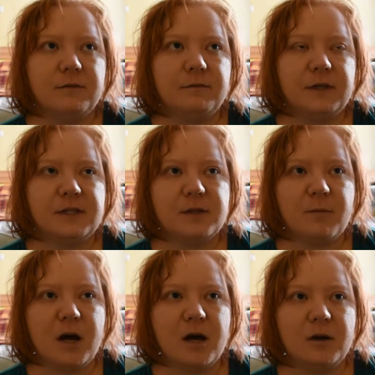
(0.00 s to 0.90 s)
thinks
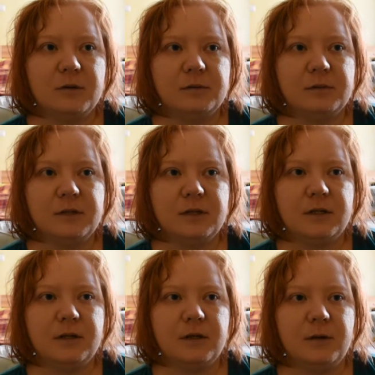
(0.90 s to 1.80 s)
about
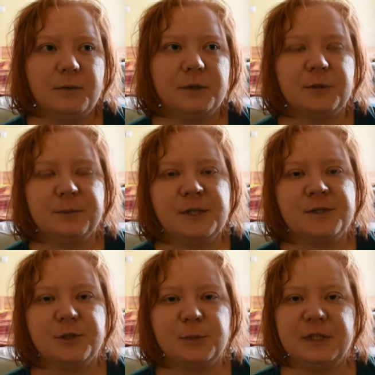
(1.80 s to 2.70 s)
what it
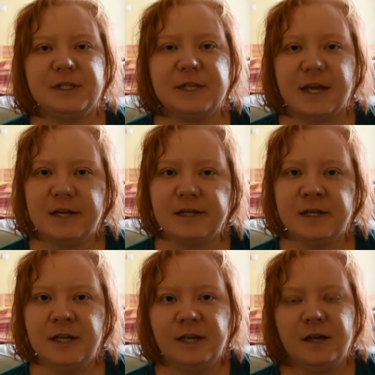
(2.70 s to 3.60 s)
means to be
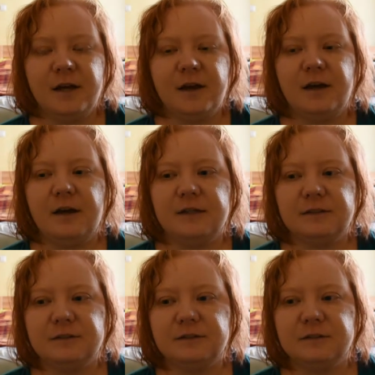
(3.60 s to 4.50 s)
sane,
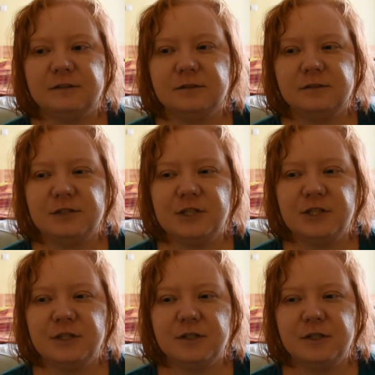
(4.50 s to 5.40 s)
and
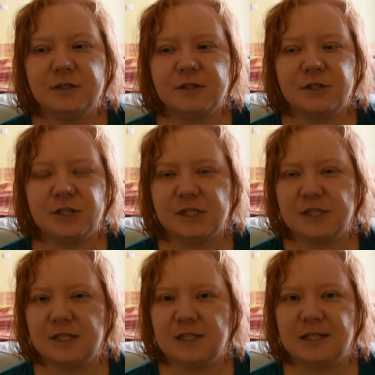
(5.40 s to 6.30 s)
she
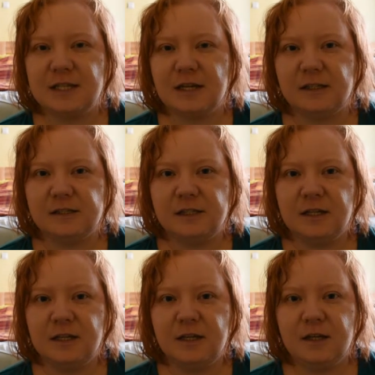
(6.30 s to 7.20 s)
suggests that
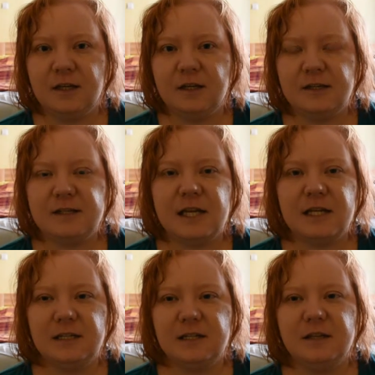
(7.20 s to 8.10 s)

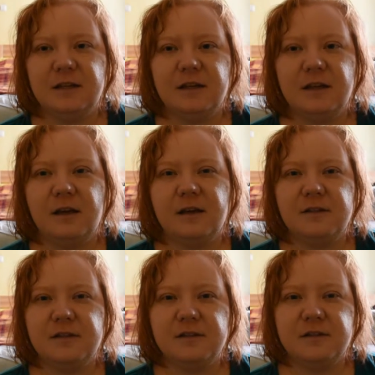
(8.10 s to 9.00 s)
sanity
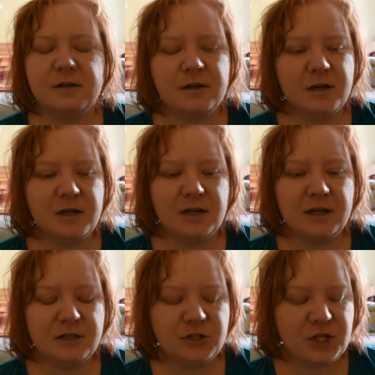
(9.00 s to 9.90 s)
is
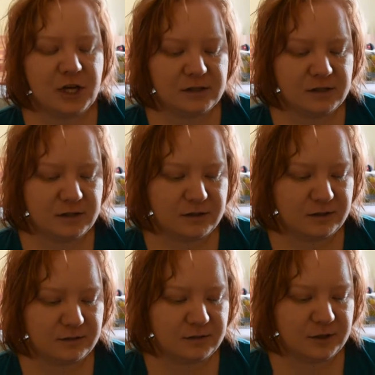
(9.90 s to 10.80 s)
just
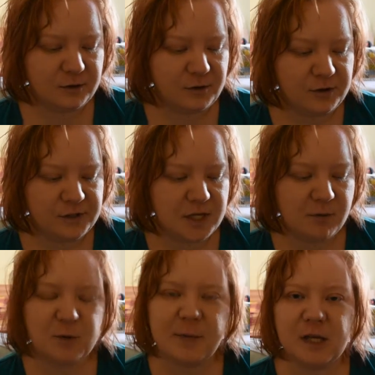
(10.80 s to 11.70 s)

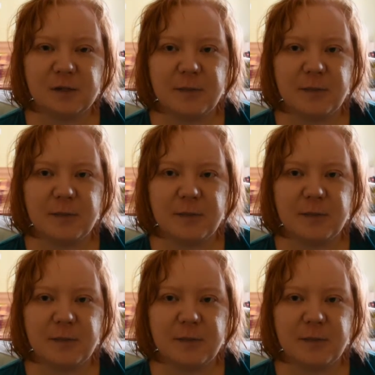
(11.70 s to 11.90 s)
concept made